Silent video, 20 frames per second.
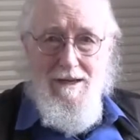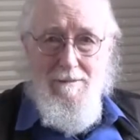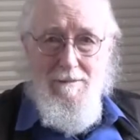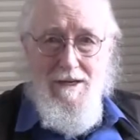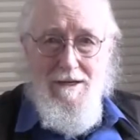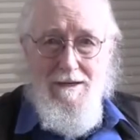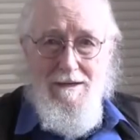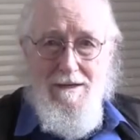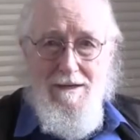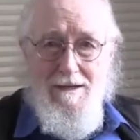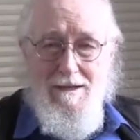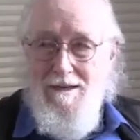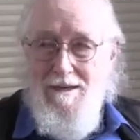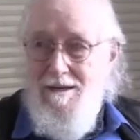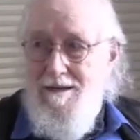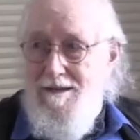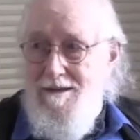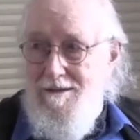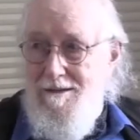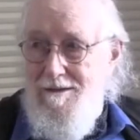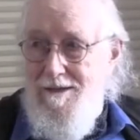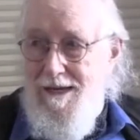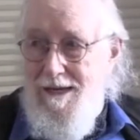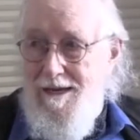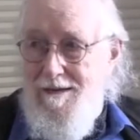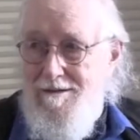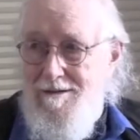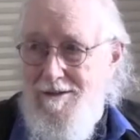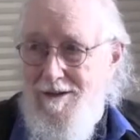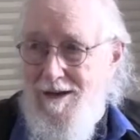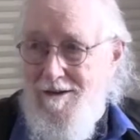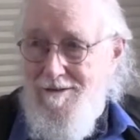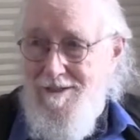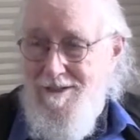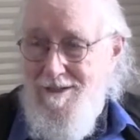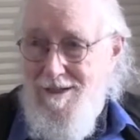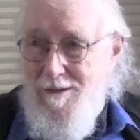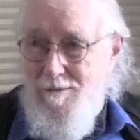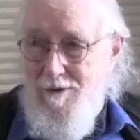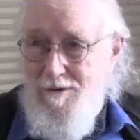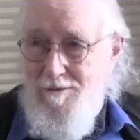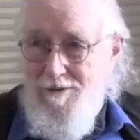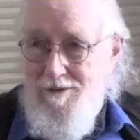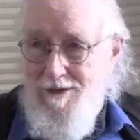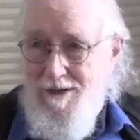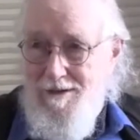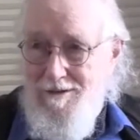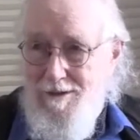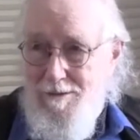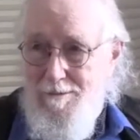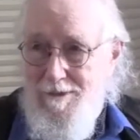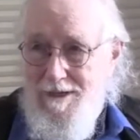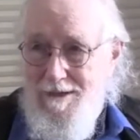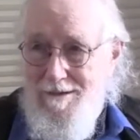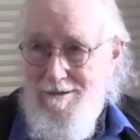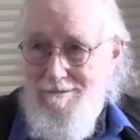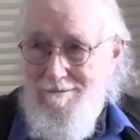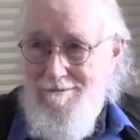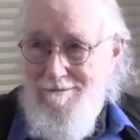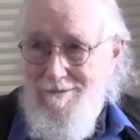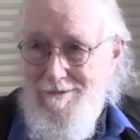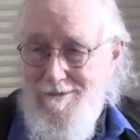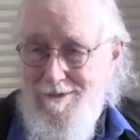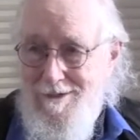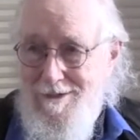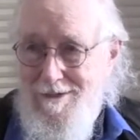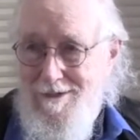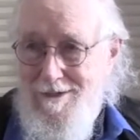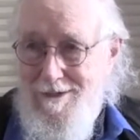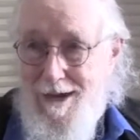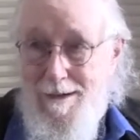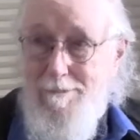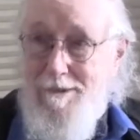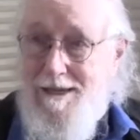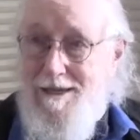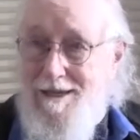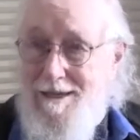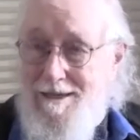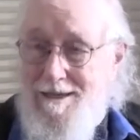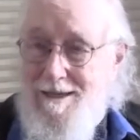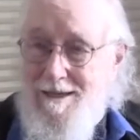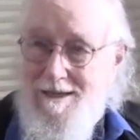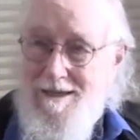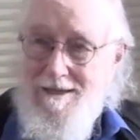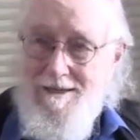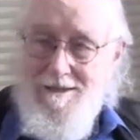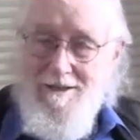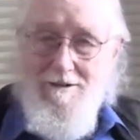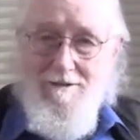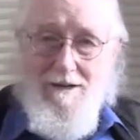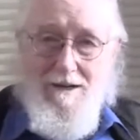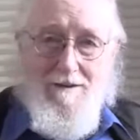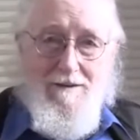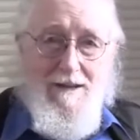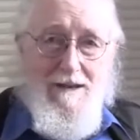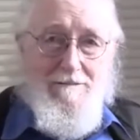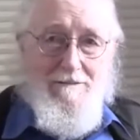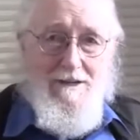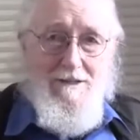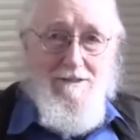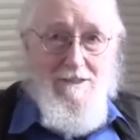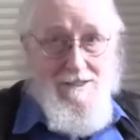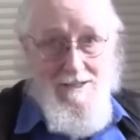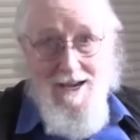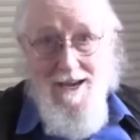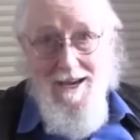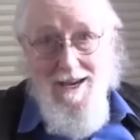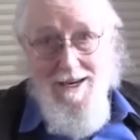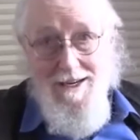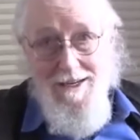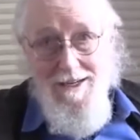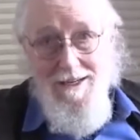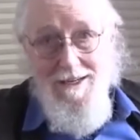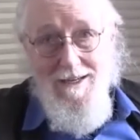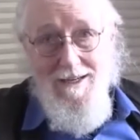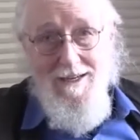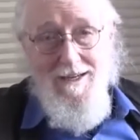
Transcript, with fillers: I mean, you can't talk to someone without there being a topic. You don't have to have it assigned.